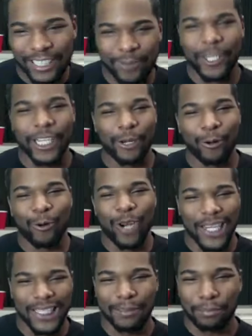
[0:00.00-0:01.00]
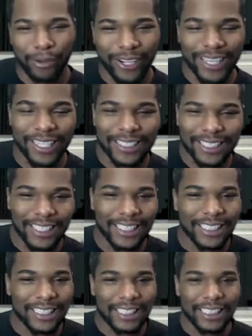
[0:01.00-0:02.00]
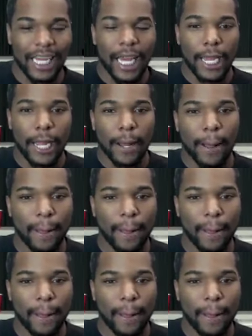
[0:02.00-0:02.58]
it really was pointless. And he's just like,